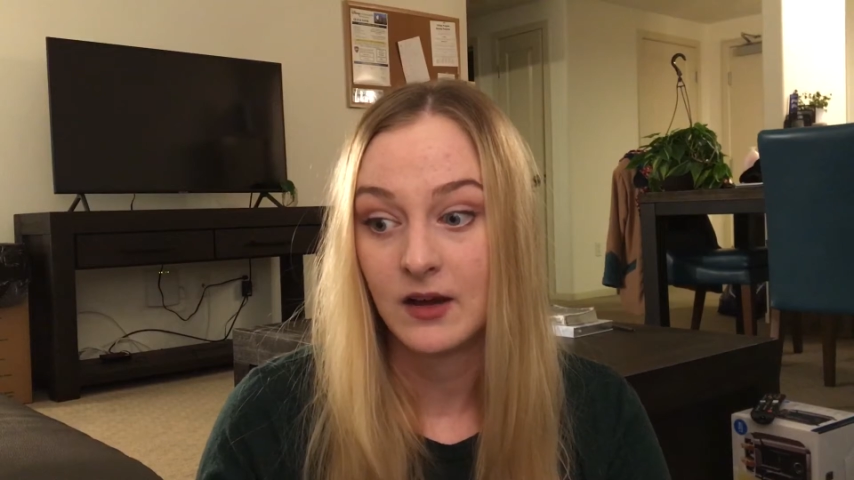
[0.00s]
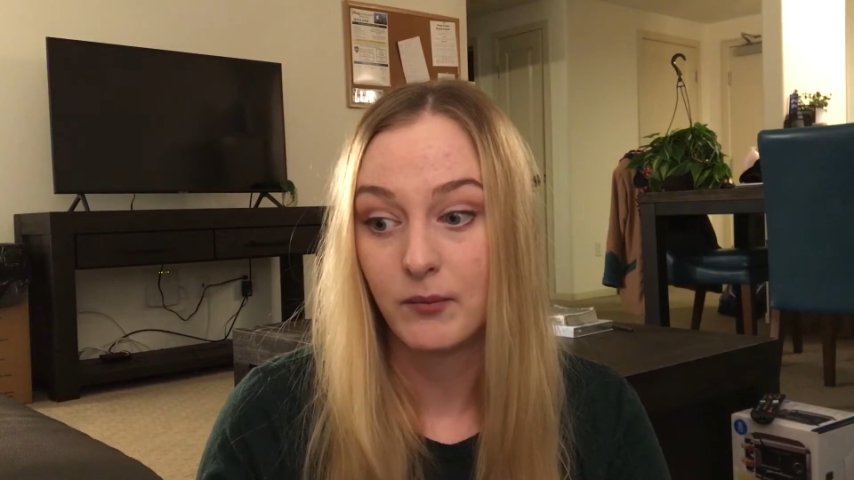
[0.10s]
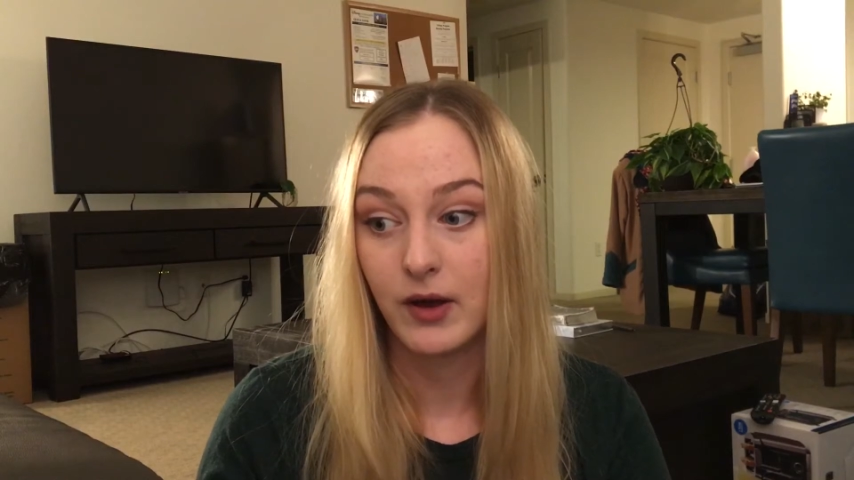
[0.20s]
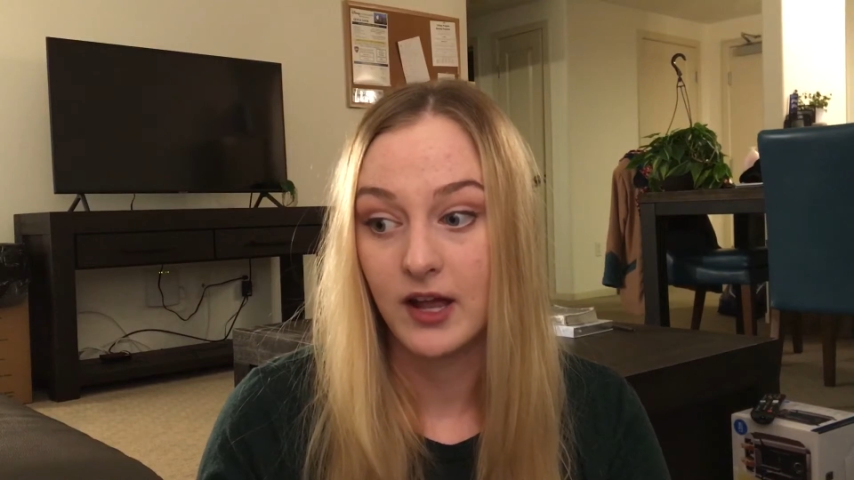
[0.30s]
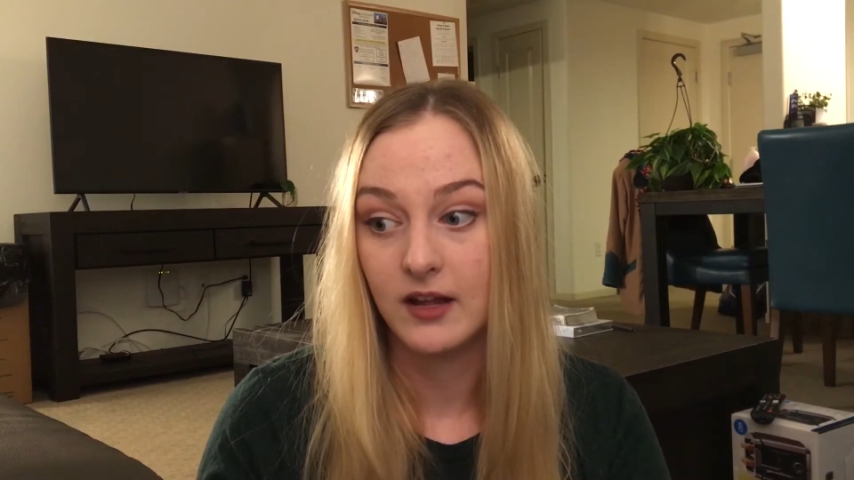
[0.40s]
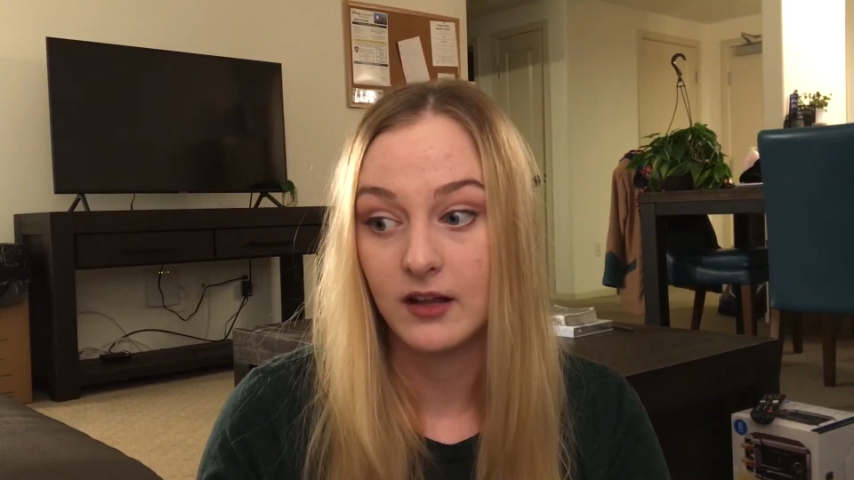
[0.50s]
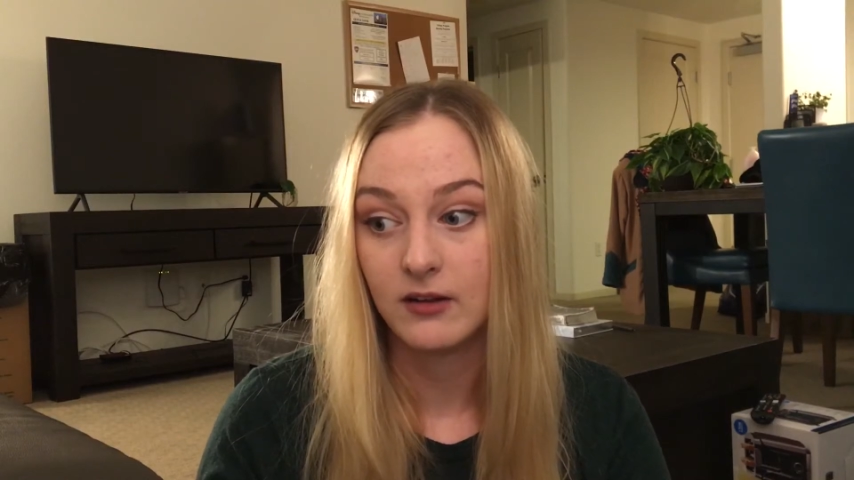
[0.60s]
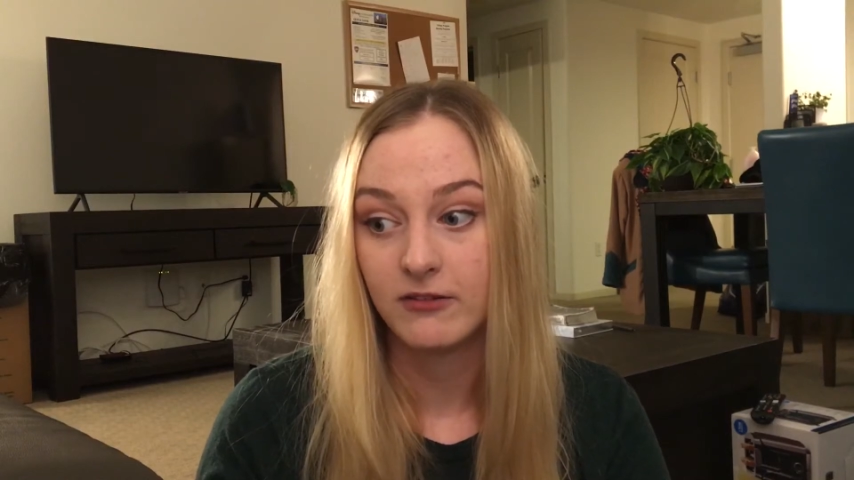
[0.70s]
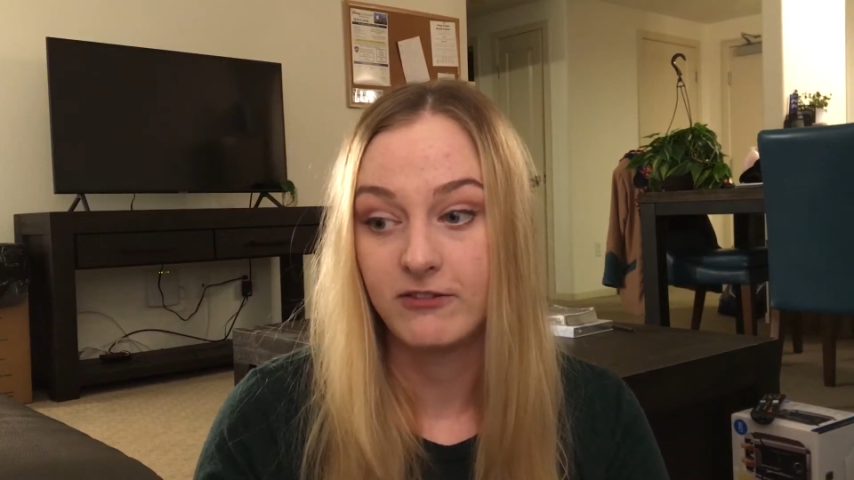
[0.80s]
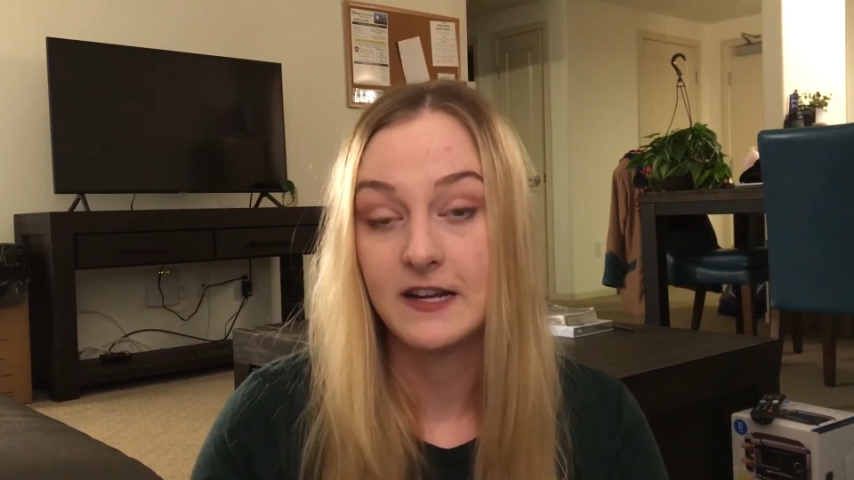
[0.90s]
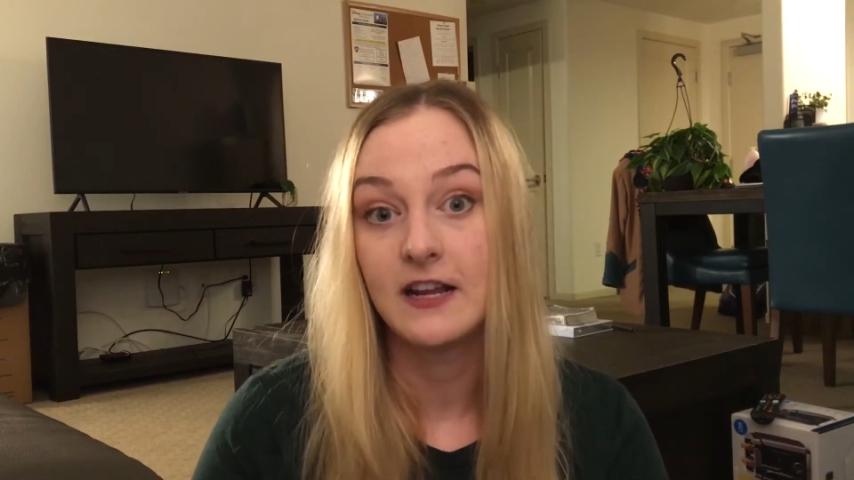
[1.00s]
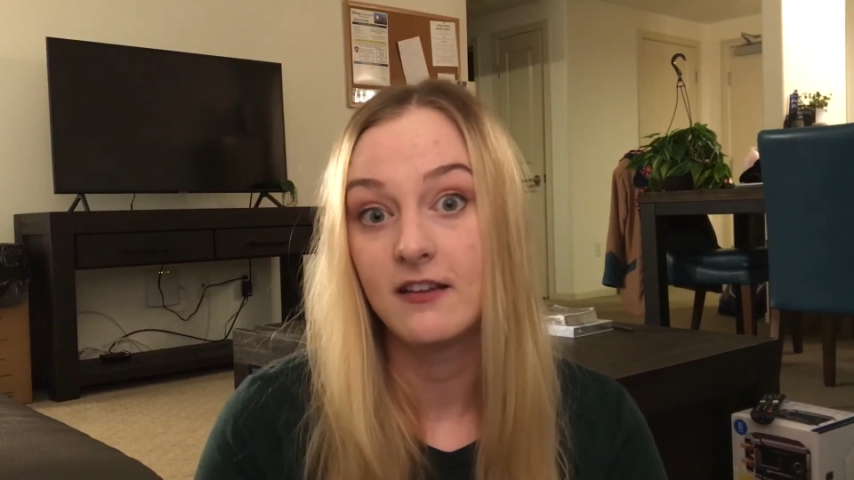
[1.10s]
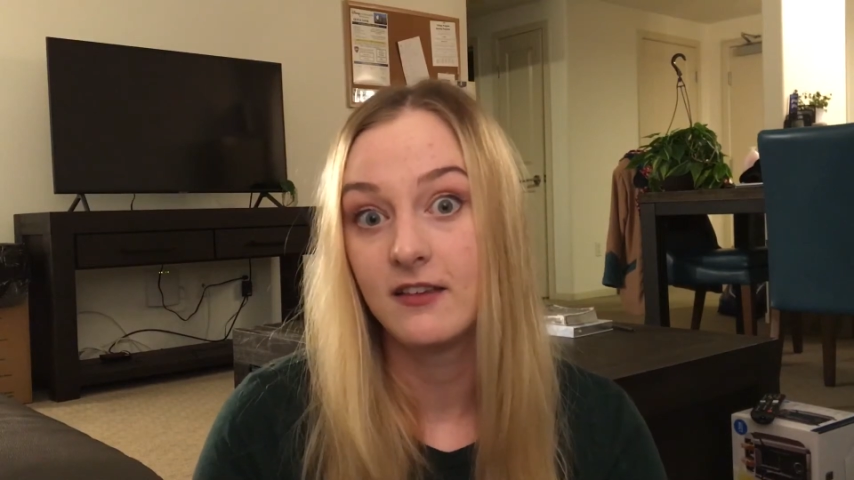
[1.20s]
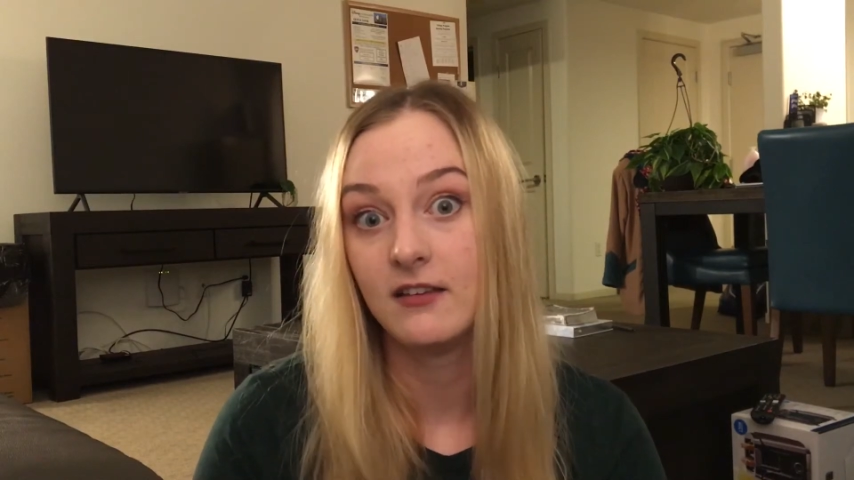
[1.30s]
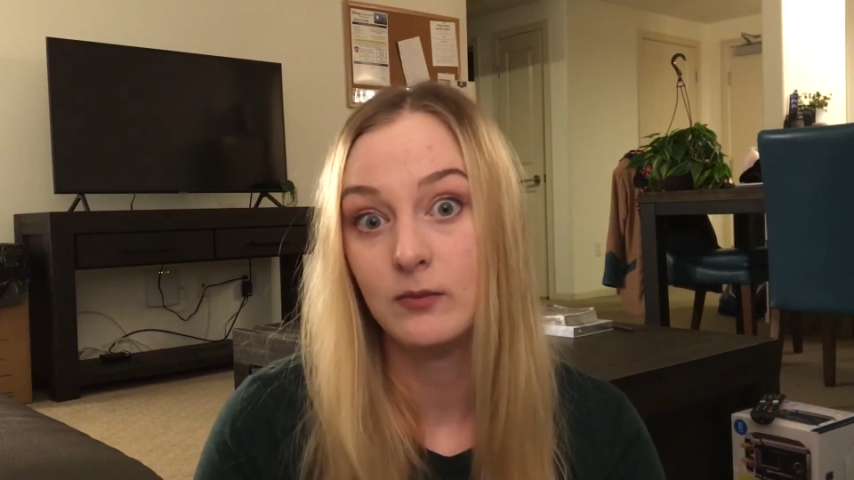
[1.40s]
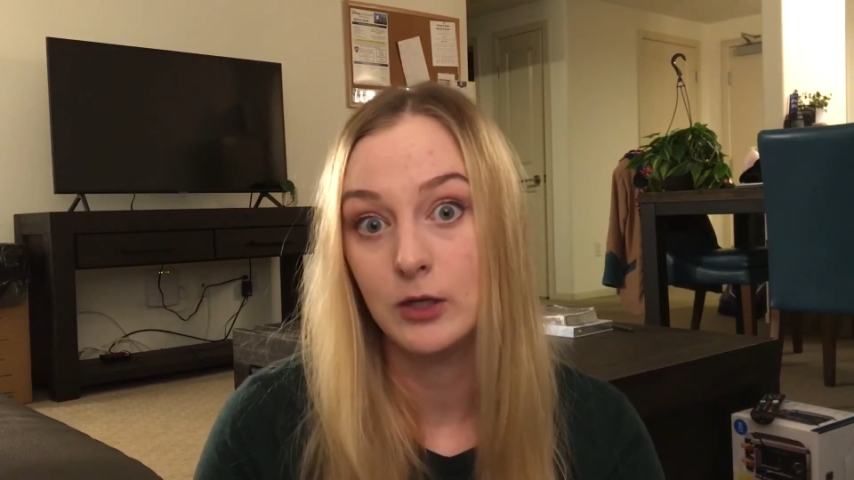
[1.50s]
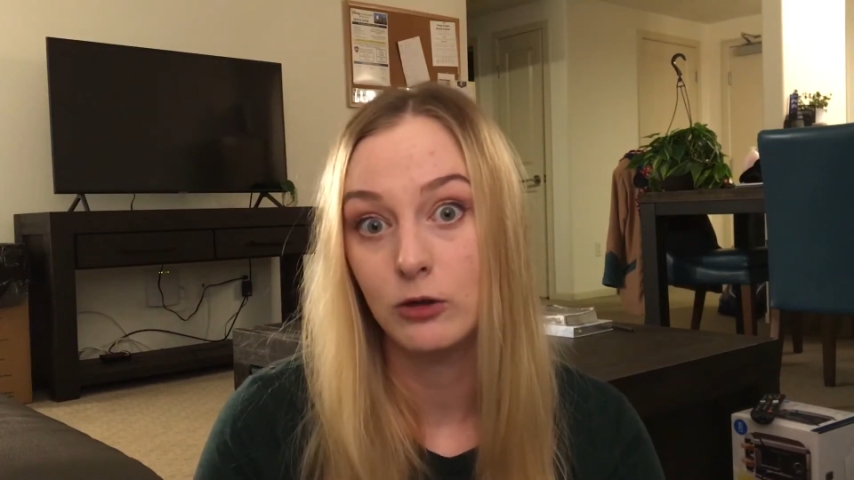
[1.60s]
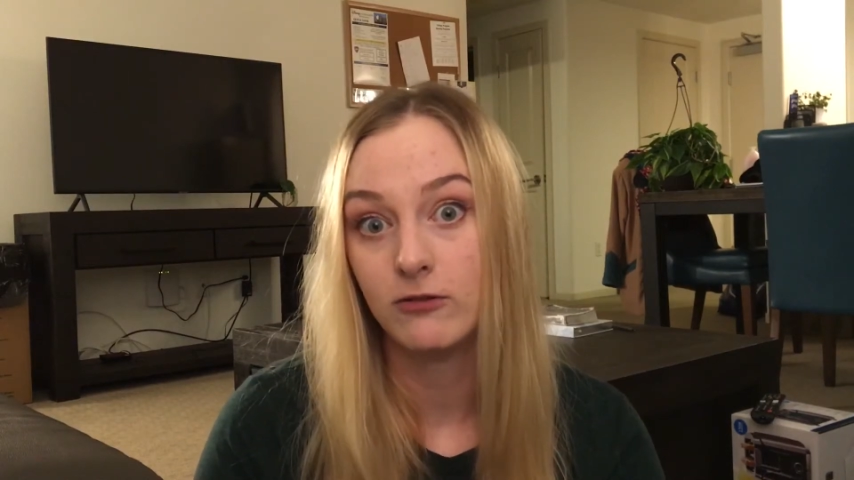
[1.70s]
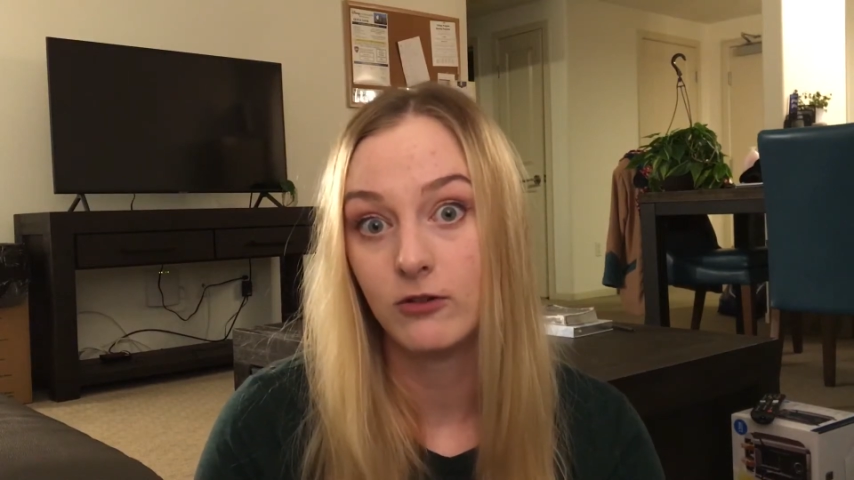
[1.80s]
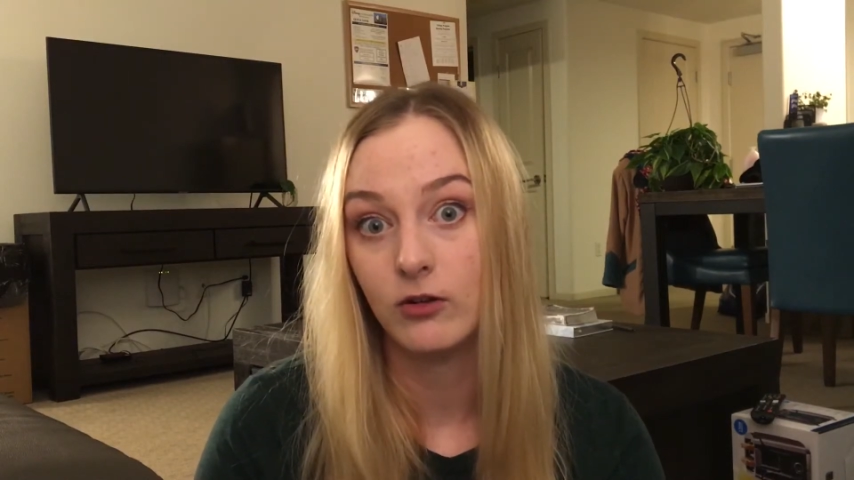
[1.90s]
But Phoenix is
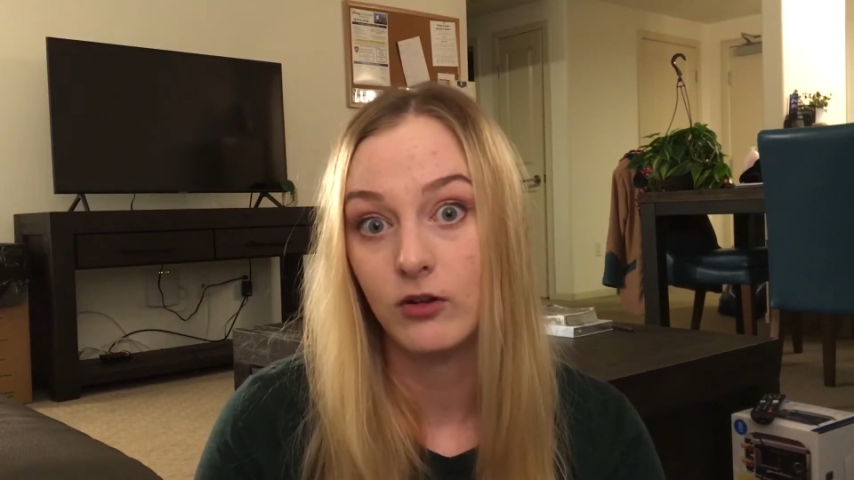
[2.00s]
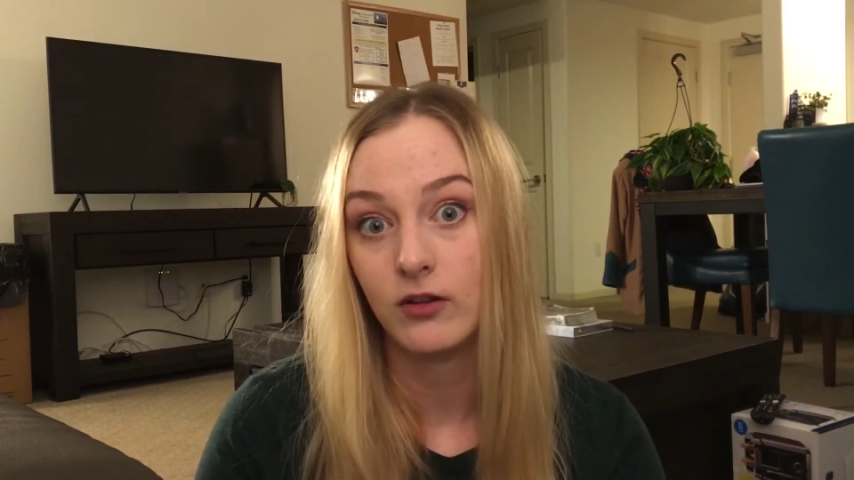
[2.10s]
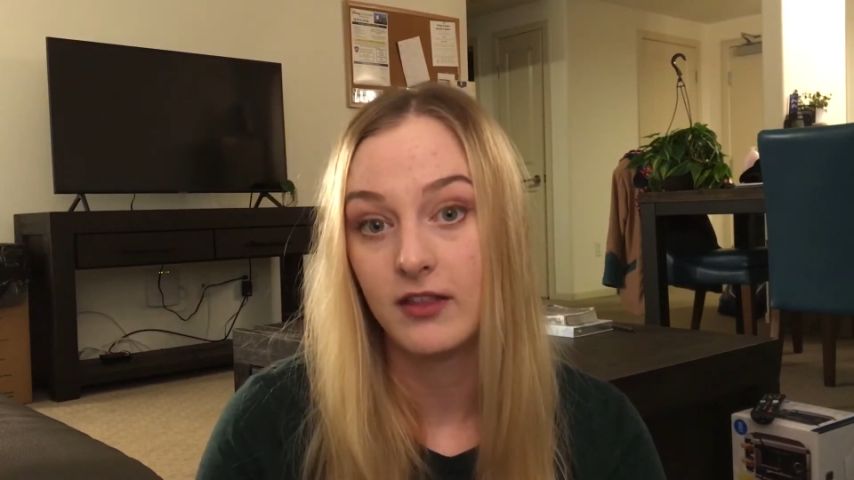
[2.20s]
beautiful.